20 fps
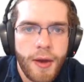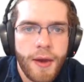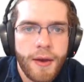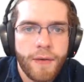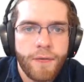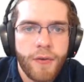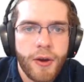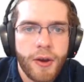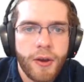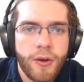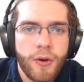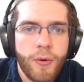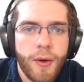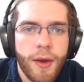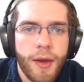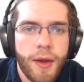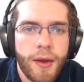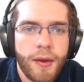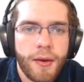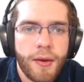If I go
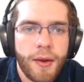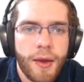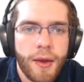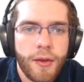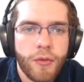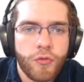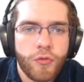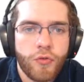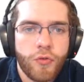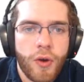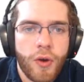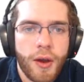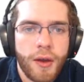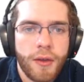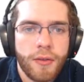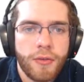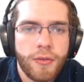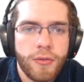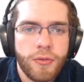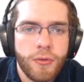ahead and
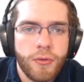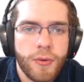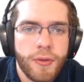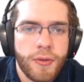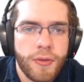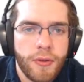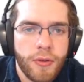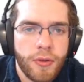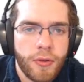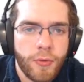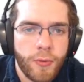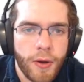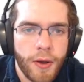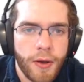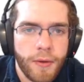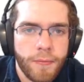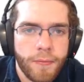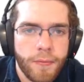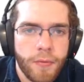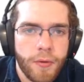try to do it this
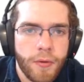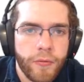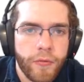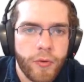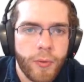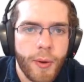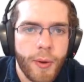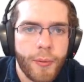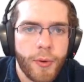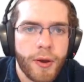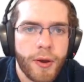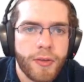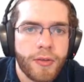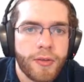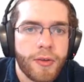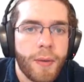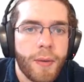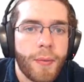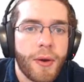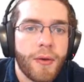way, remember I
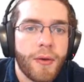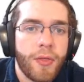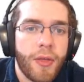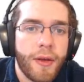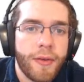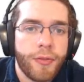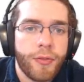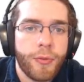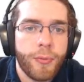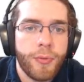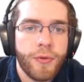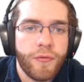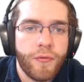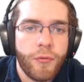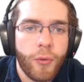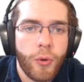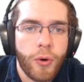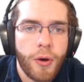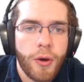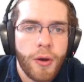set my length to be
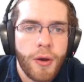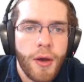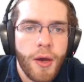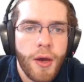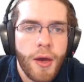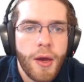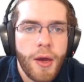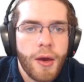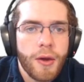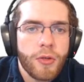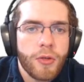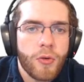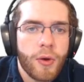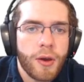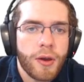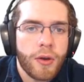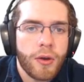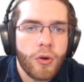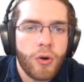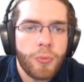4. So
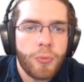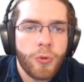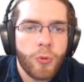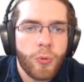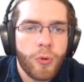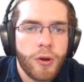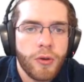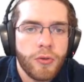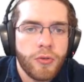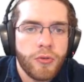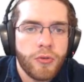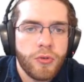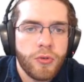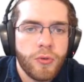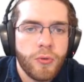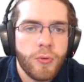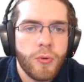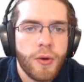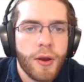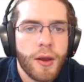I can go up to 1,
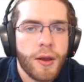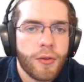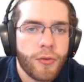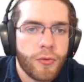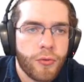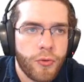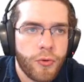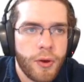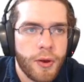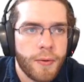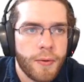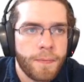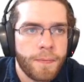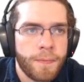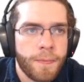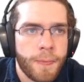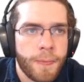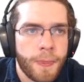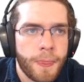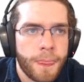2, and 3.
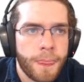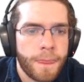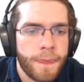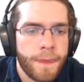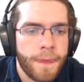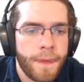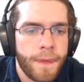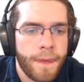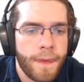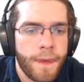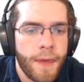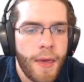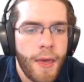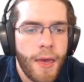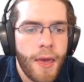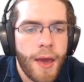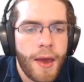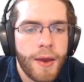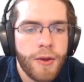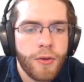
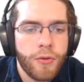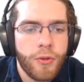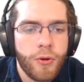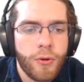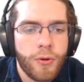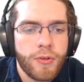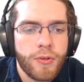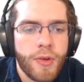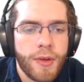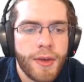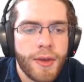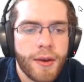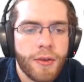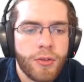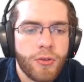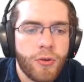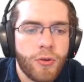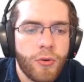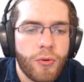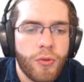And you'll notice I get
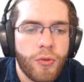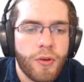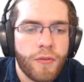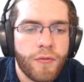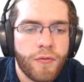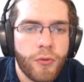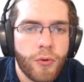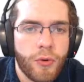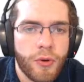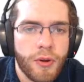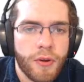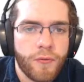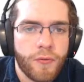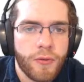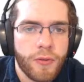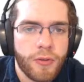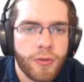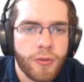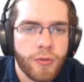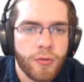a total of 4
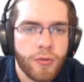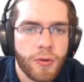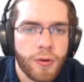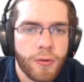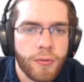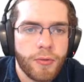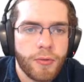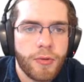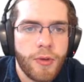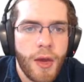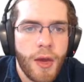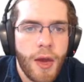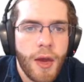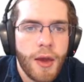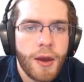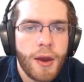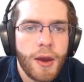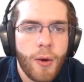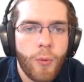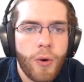different zeros.
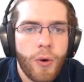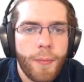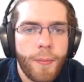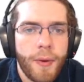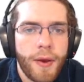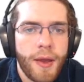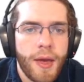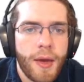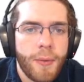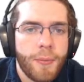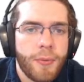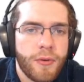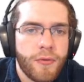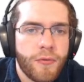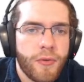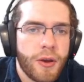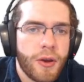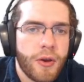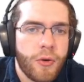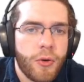Now, what might happen
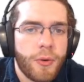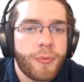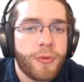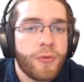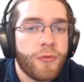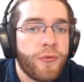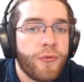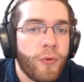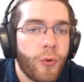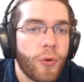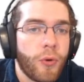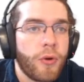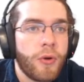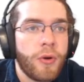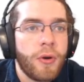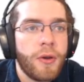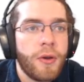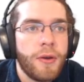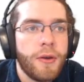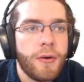if I go up to
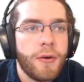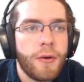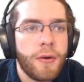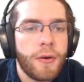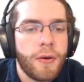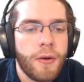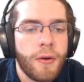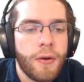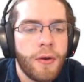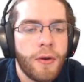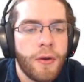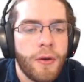4 here?